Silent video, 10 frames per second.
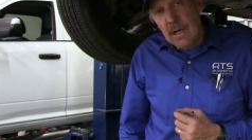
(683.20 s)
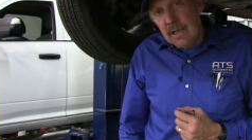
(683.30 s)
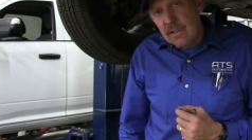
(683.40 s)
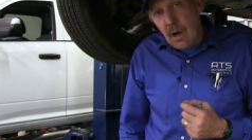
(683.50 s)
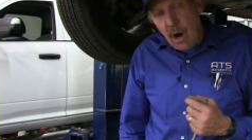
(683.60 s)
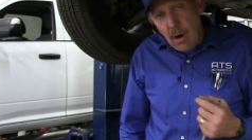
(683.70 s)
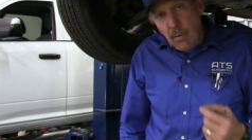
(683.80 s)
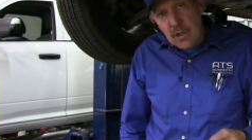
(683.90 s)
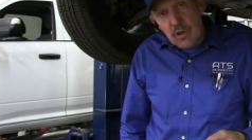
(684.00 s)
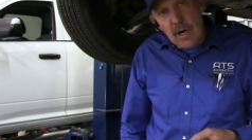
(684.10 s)
So
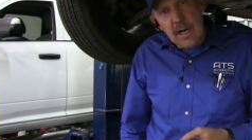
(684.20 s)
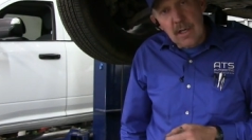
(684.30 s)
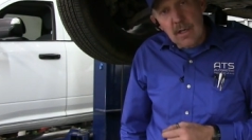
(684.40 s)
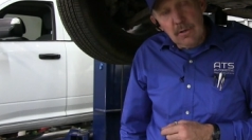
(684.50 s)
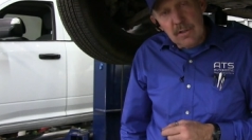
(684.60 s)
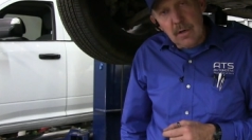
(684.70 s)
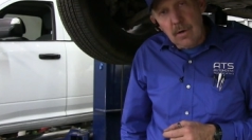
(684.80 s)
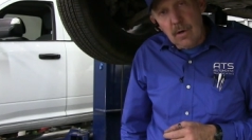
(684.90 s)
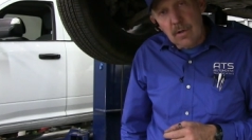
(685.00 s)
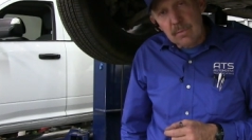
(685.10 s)
always try to use the
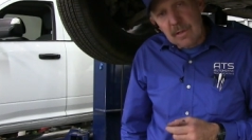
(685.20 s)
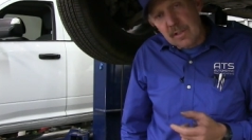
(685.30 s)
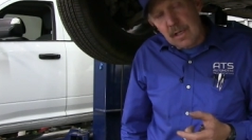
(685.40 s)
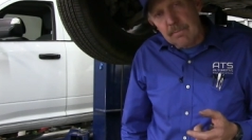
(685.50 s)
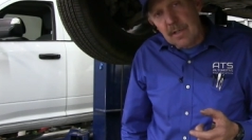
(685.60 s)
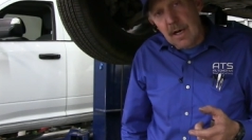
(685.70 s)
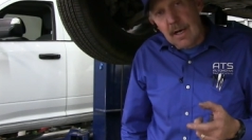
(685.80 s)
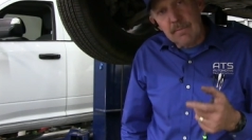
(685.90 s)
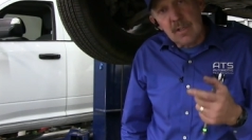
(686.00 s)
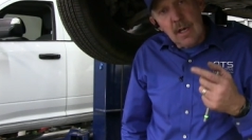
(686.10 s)
holes, but
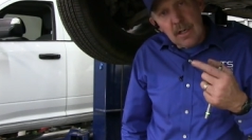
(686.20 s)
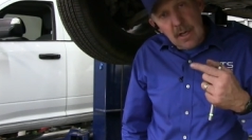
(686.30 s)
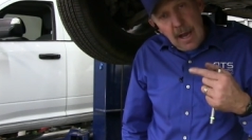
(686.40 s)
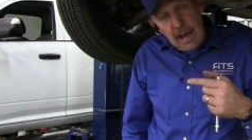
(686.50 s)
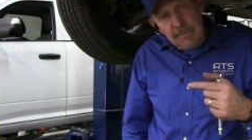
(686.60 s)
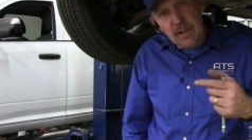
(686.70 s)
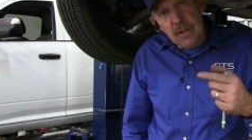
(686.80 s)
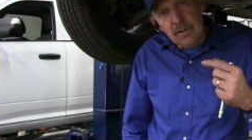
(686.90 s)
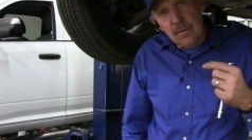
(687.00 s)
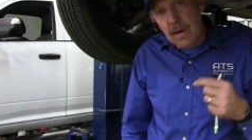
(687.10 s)
sometimes you have to
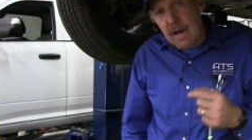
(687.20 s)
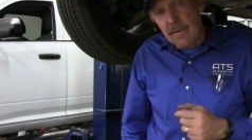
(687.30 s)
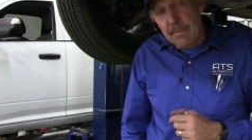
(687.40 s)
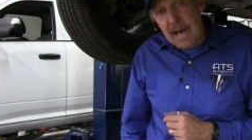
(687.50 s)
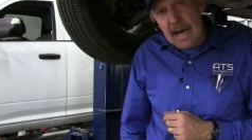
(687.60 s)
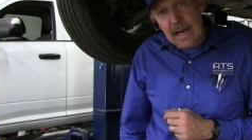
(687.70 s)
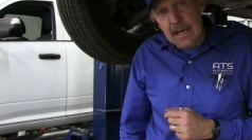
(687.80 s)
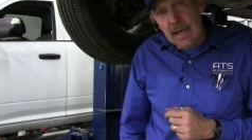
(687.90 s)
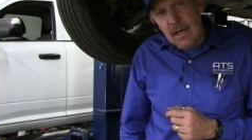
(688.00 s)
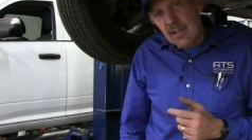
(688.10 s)
use around the back.
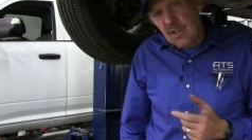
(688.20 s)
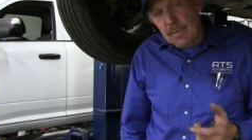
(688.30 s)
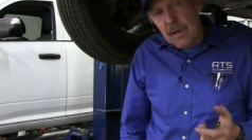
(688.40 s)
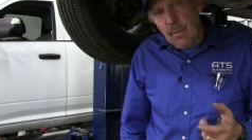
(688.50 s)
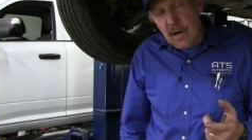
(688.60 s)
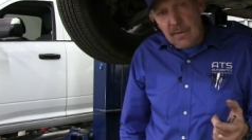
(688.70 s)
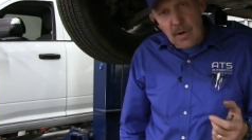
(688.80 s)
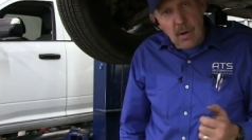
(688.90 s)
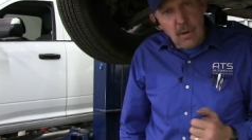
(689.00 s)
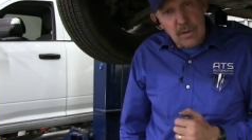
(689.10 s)
Just be aware the
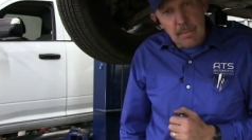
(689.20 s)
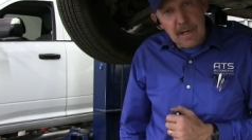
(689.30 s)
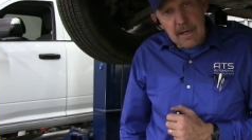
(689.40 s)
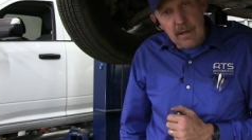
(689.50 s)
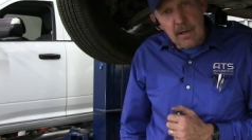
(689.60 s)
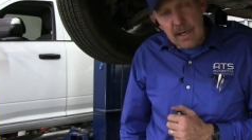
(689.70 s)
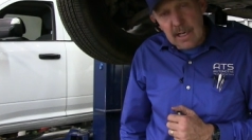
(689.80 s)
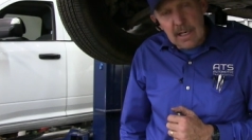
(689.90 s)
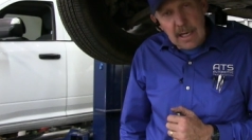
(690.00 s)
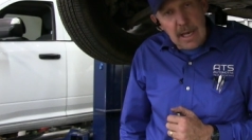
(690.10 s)
hole's a better
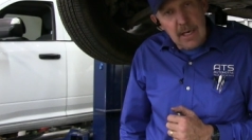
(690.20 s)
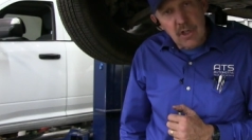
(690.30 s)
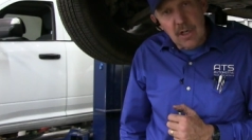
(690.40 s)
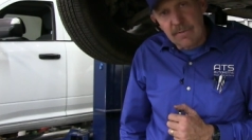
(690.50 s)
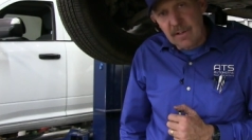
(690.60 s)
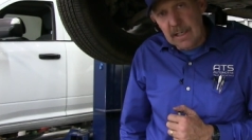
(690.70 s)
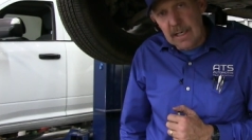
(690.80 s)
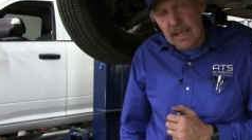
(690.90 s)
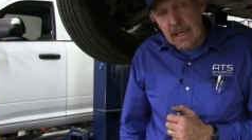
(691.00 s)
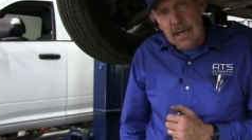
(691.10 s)
indication of a
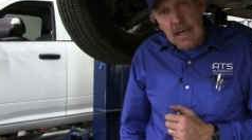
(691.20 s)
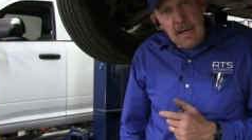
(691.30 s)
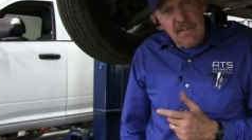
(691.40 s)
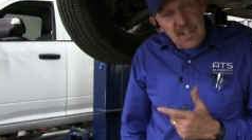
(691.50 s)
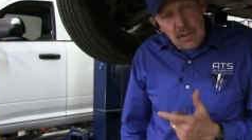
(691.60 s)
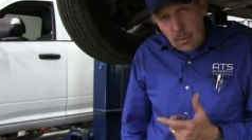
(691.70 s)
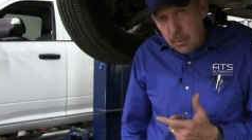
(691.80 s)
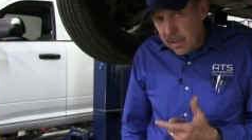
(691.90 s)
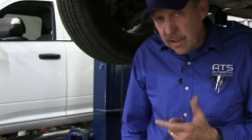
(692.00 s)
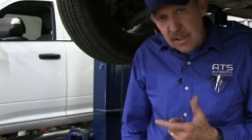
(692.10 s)
leak. These are
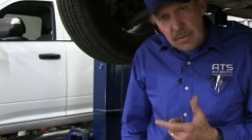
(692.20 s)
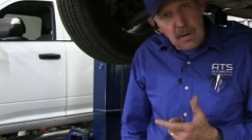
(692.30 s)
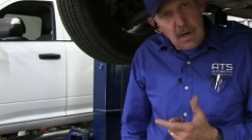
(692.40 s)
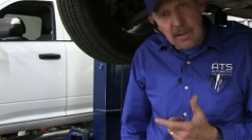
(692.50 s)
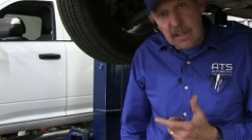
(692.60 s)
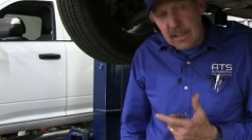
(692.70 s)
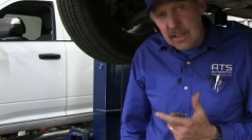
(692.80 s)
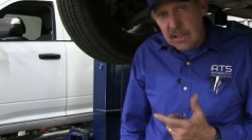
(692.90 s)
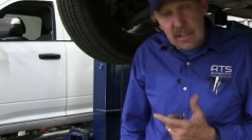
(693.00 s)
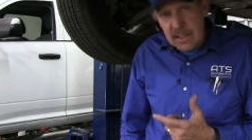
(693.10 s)
really small leaks.
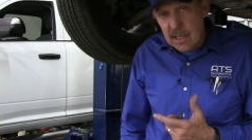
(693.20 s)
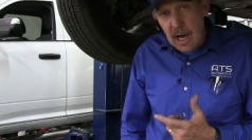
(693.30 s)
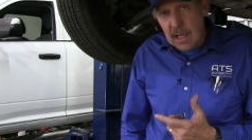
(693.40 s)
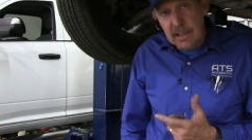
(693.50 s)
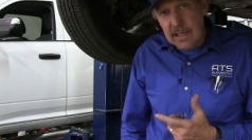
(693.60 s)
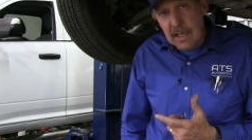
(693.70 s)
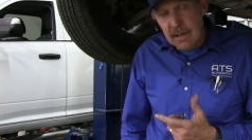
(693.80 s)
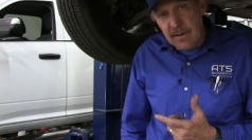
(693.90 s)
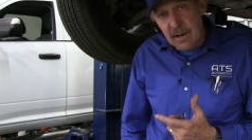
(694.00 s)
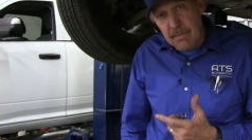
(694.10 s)
This is not
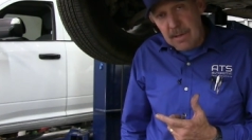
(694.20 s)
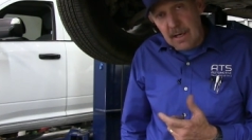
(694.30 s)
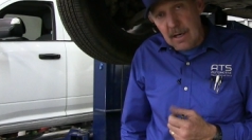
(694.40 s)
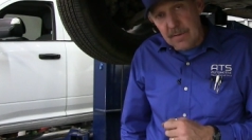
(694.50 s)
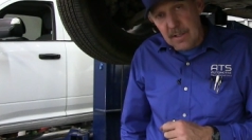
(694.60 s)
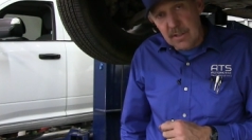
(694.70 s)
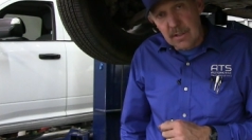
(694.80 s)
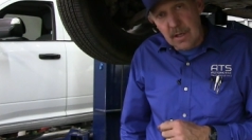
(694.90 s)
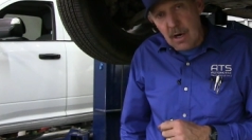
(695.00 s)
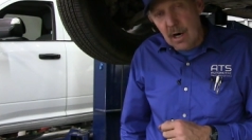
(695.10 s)
leaking very big on this
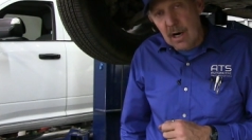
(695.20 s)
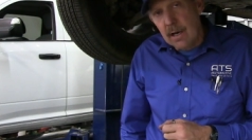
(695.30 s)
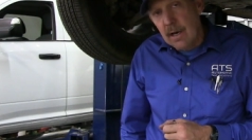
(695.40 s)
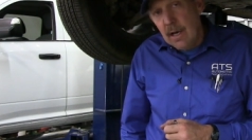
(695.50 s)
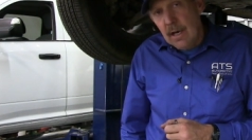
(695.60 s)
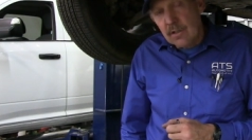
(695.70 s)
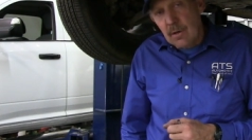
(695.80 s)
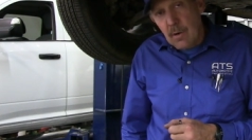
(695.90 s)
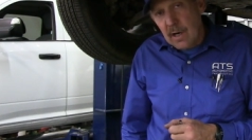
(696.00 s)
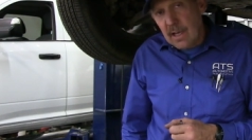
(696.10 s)
car. So
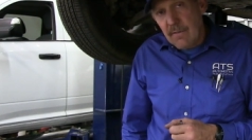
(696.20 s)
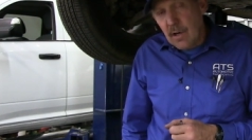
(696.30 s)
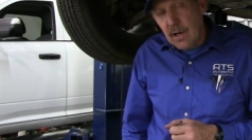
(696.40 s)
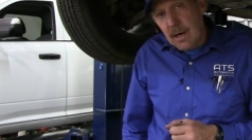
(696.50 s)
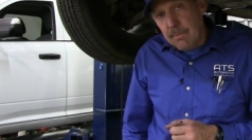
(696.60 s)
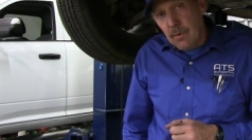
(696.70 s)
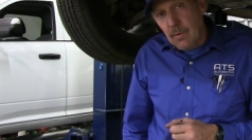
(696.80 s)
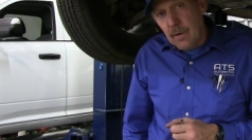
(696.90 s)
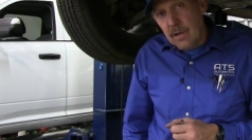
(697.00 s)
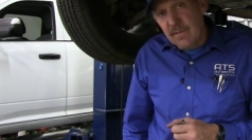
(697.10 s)
I want to give you a couple
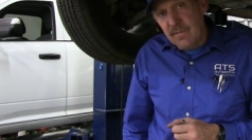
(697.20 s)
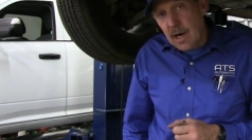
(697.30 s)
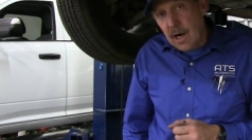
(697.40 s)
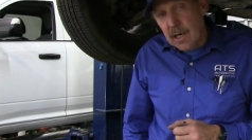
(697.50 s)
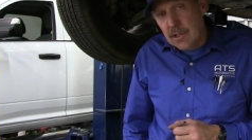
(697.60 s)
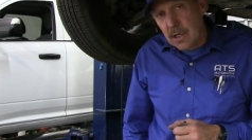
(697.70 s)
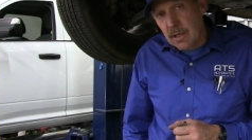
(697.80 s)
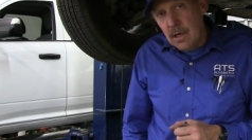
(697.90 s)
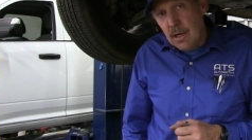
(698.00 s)
of words of caution.